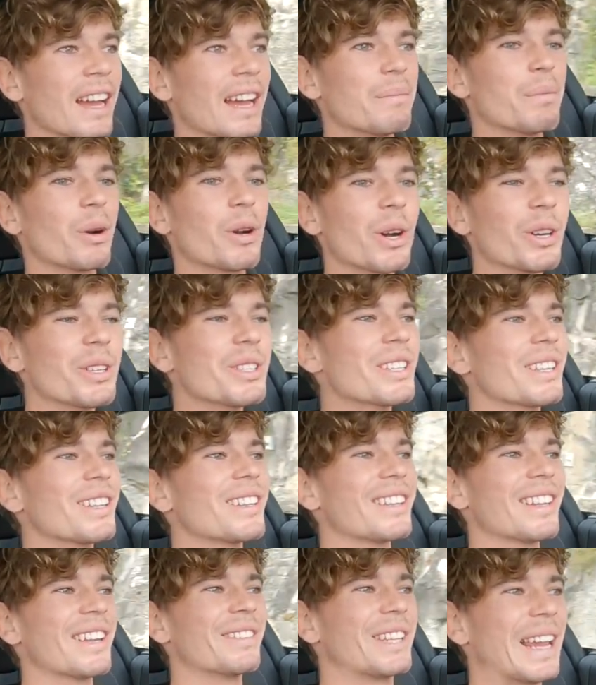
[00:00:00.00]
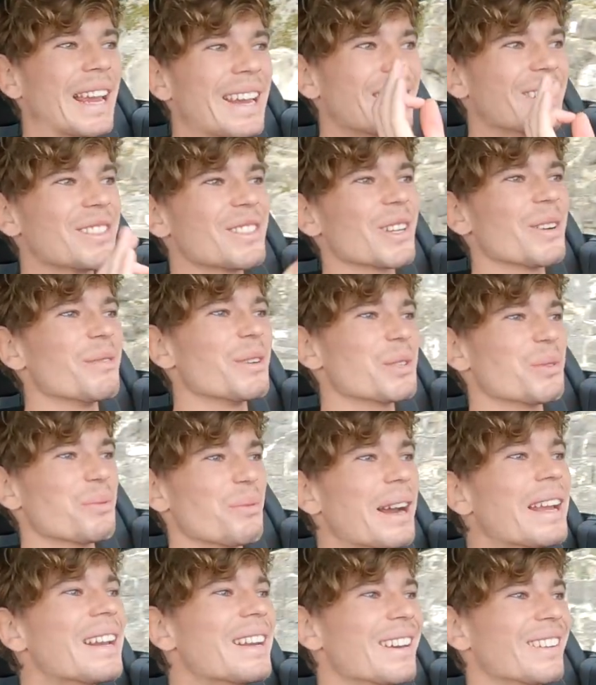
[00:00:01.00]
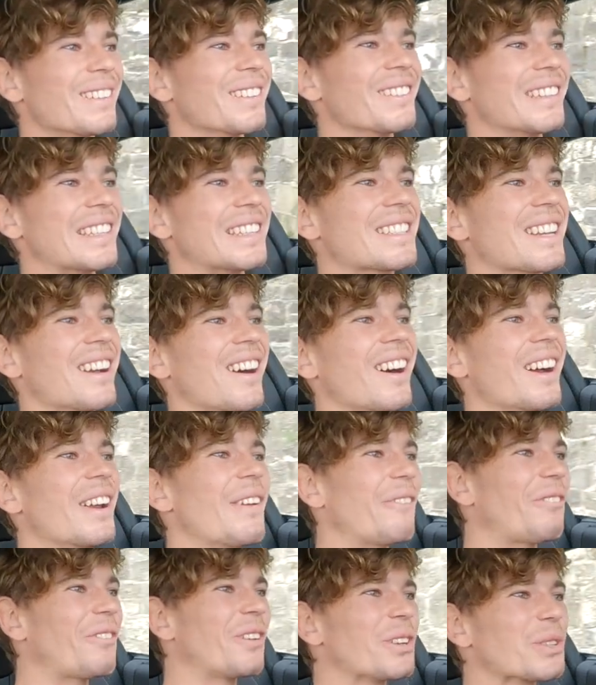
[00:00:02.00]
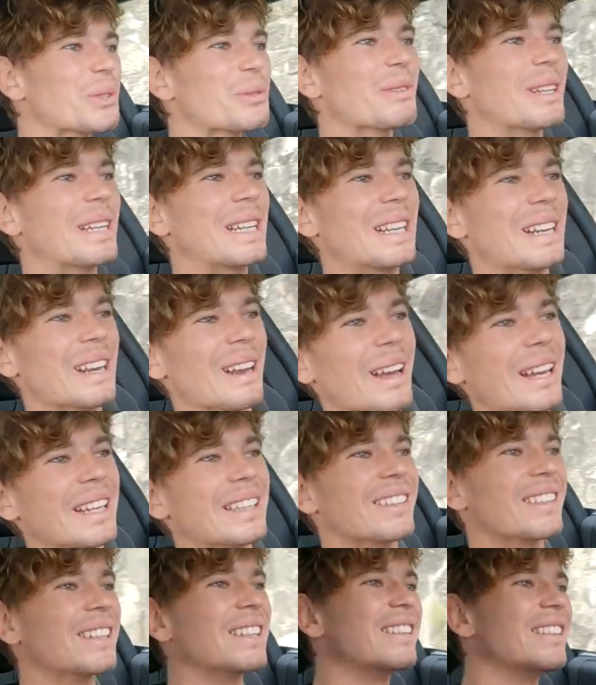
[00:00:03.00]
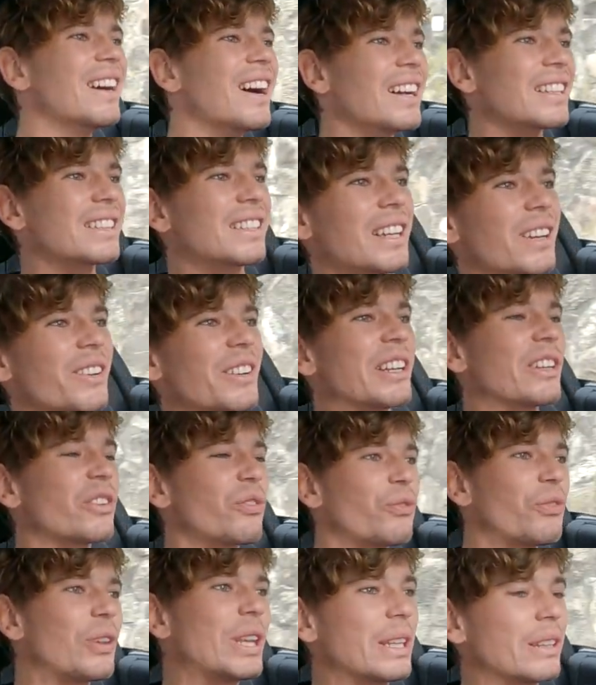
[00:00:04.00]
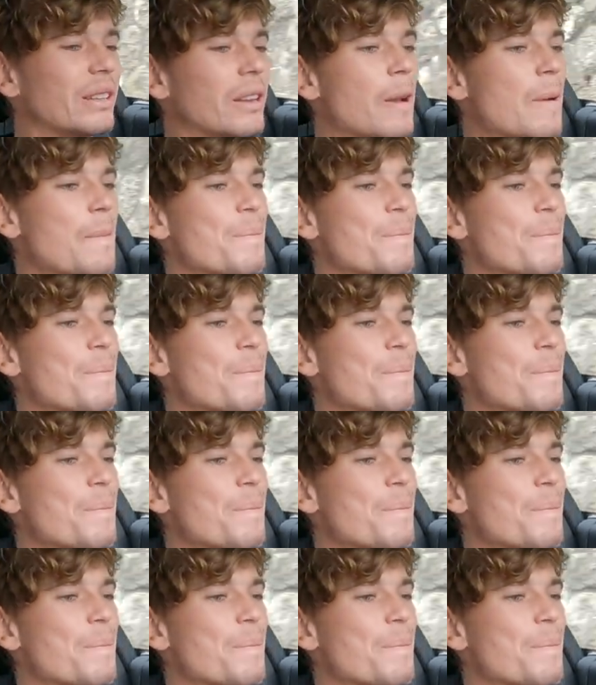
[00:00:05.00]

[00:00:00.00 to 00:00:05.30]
And because they've taken so much weight out of this car, it feels really light and darty on its feet.